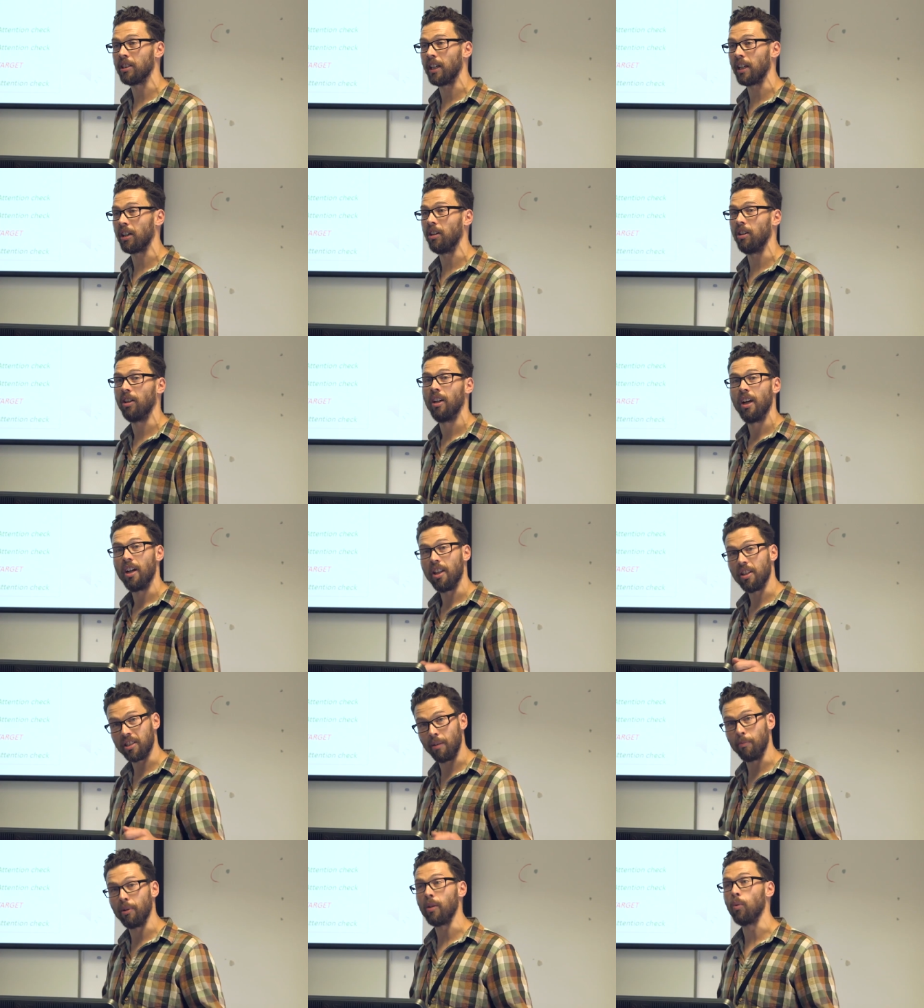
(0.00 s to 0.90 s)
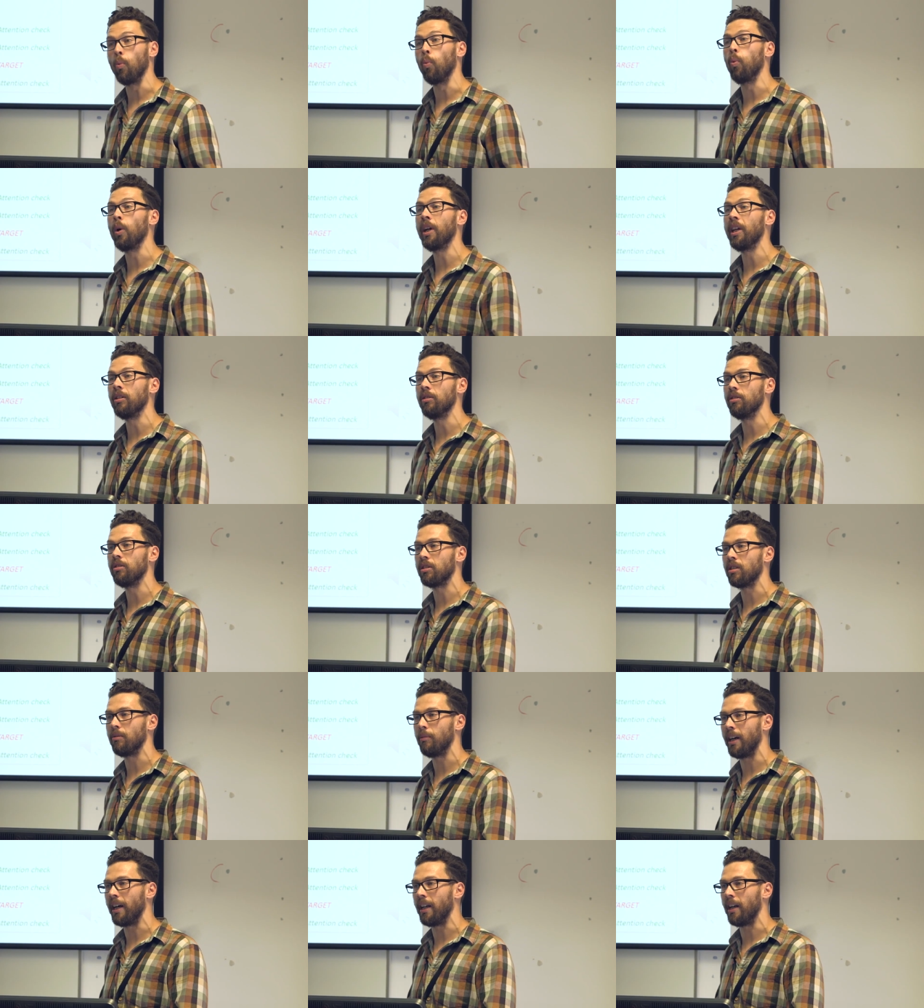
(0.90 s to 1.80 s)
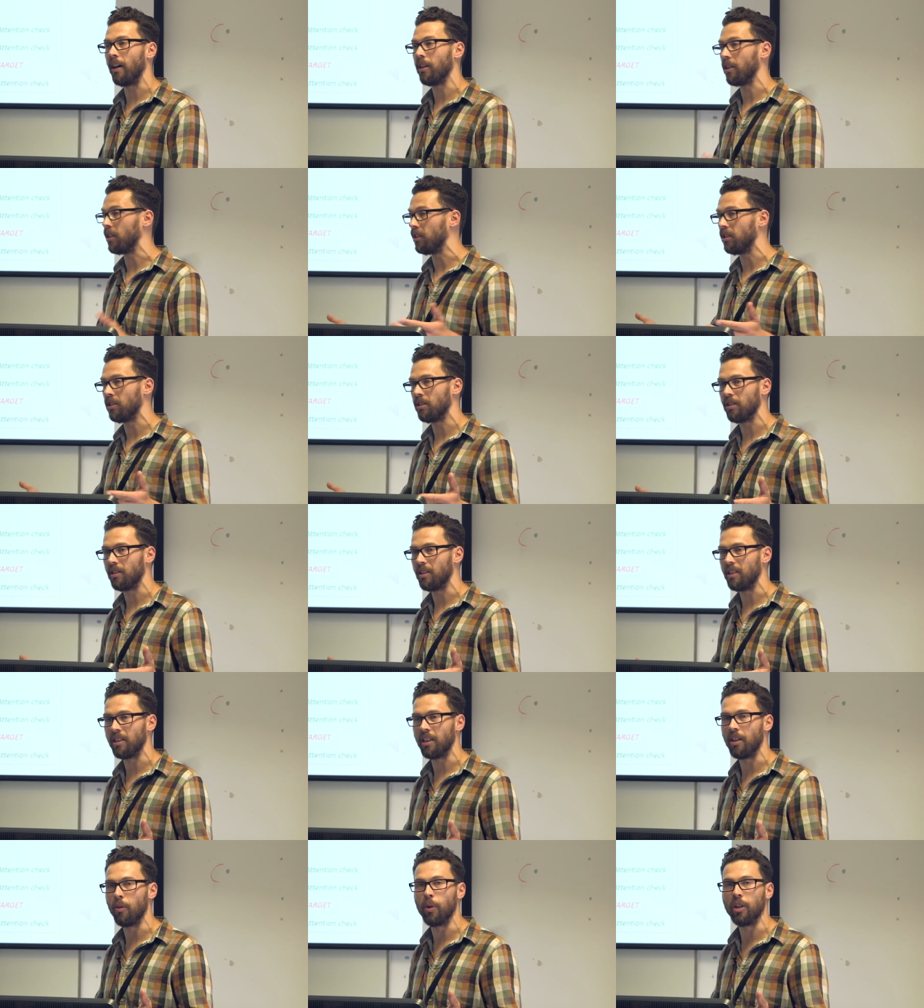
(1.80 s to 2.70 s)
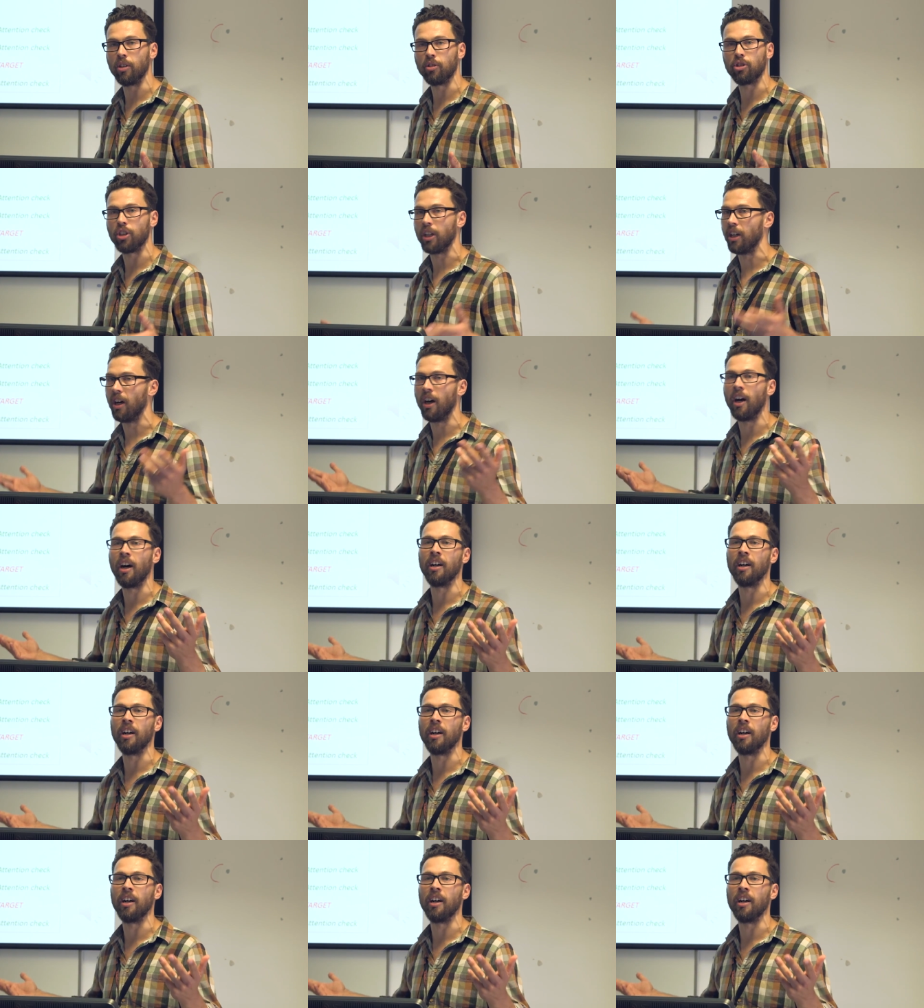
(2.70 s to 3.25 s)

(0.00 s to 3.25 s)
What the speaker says: subtle. Somebody wheels the man out. He's in a wheelchair.